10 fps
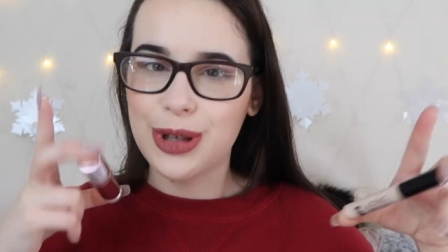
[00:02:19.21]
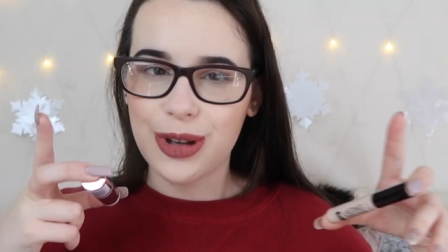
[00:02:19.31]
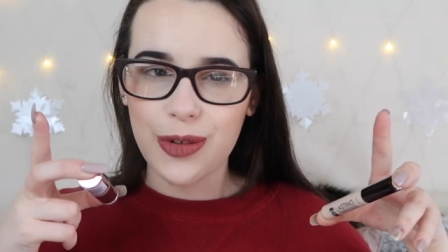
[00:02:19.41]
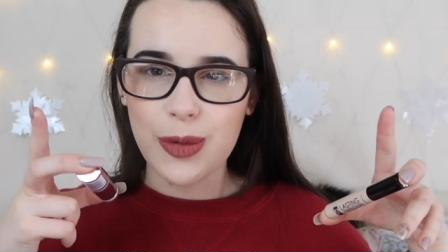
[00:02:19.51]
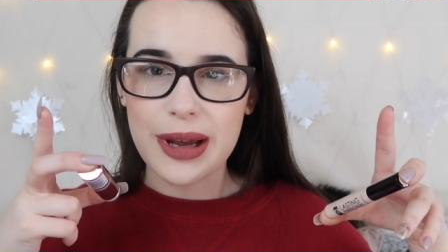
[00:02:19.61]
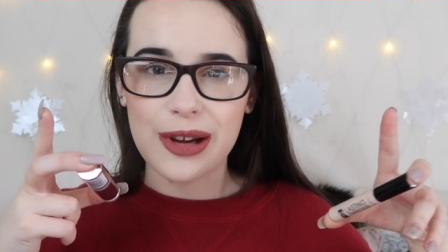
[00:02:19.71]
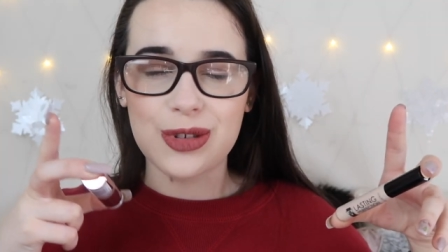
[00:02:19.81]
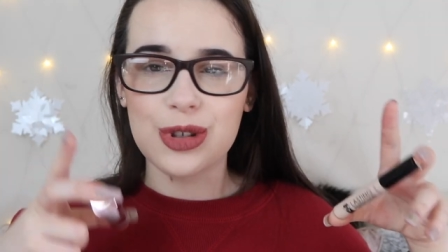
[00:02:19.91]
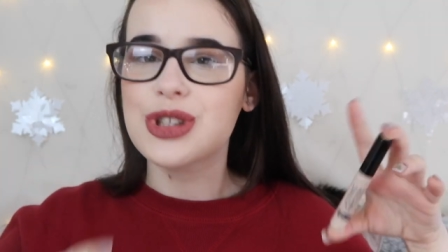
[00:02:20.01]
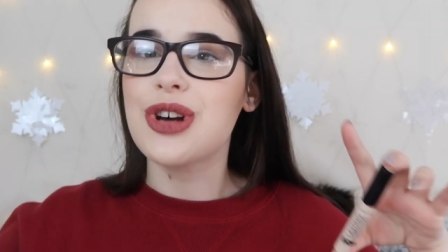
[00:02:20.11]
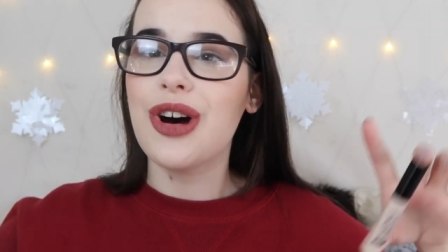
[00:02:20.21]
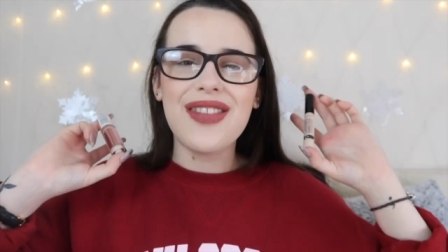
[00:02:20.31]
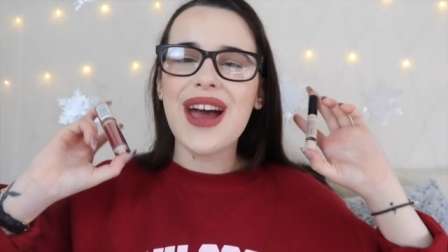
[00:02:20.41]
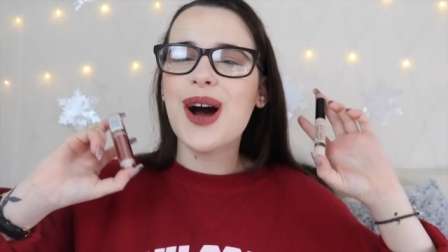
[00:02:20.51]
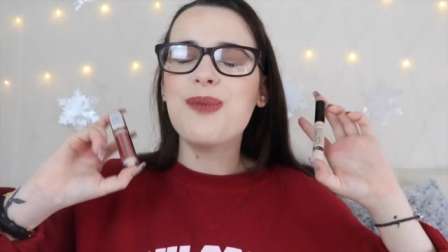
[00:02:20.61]
We all love a bit of drugstore.
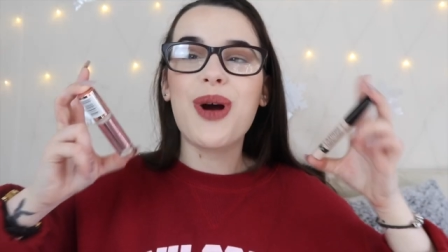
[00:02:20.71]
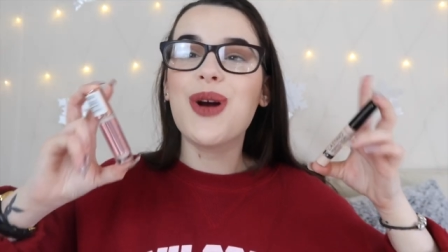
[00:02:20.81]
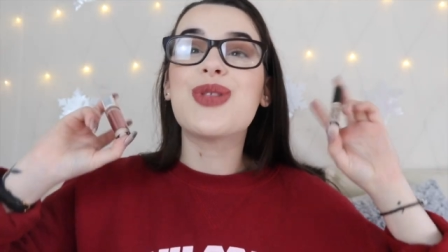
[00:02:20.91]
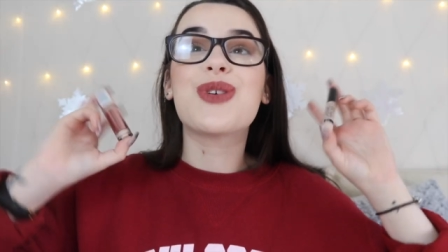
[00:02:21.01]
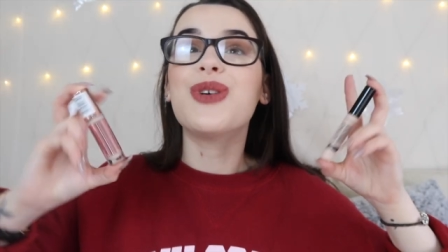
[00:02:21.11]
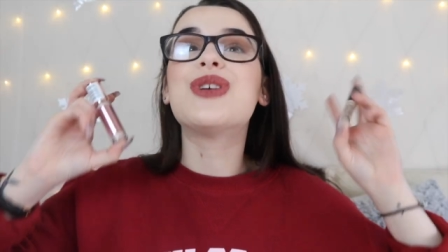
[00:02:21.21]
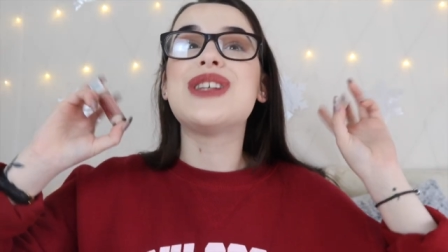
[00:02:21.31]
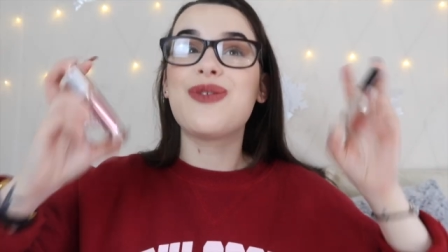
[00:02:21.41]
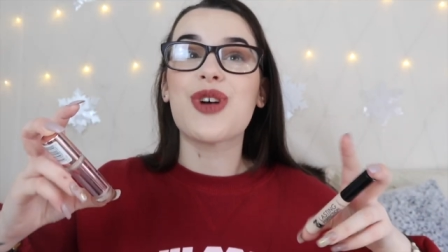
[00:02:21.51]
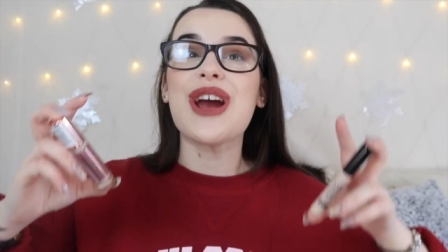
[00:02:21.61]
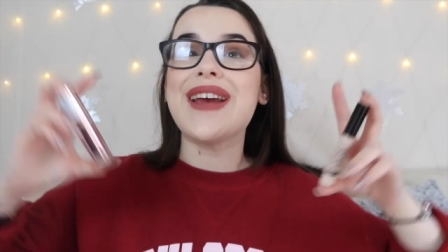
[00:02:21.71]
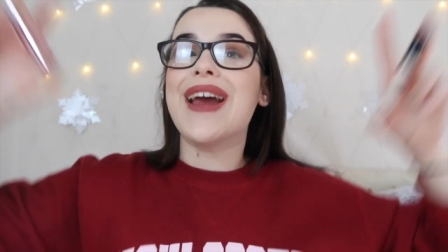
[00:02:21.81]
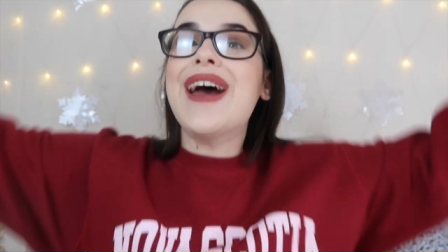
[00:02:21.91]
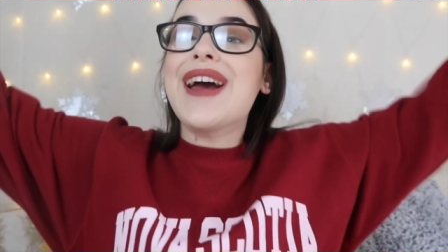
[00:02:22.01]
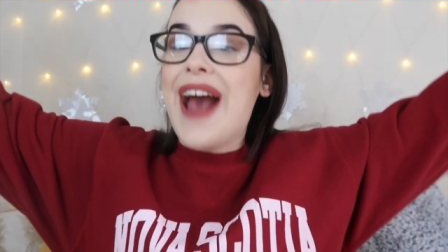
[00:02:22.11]
And they are both cruelty
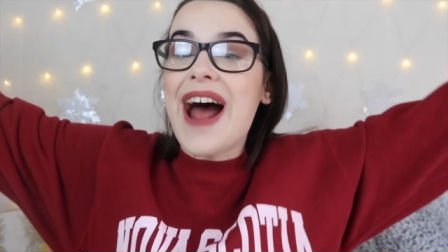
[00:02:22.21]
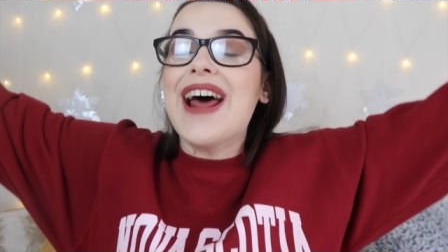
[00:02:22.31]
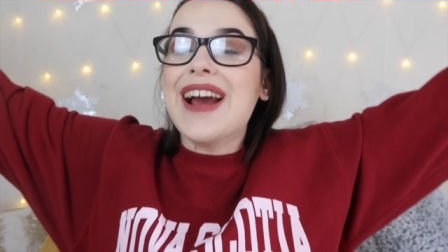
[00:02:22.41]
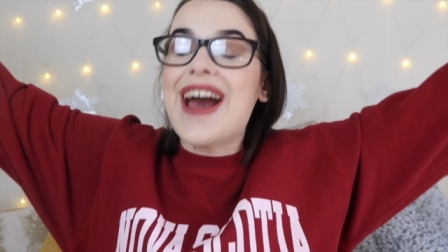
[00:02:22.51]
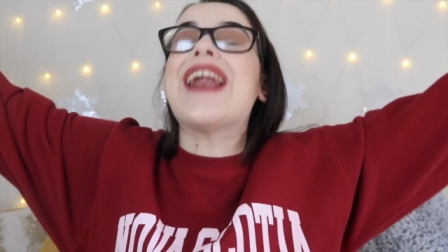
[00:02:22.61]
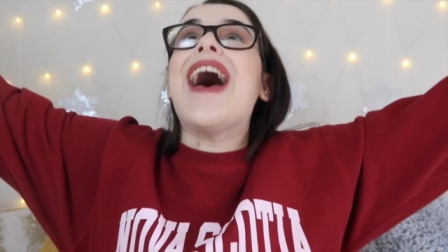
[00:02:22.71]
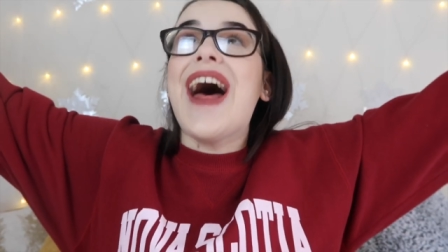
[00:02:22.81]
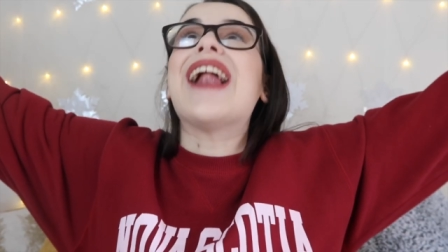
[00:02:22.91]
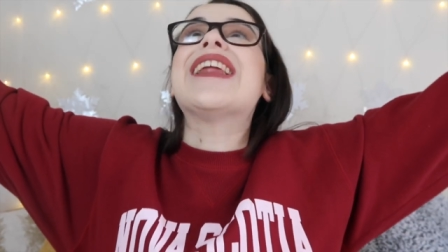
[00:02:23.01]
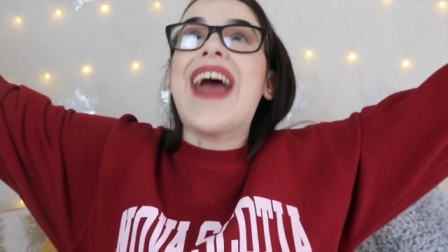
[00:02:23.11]
free. Can I get a hell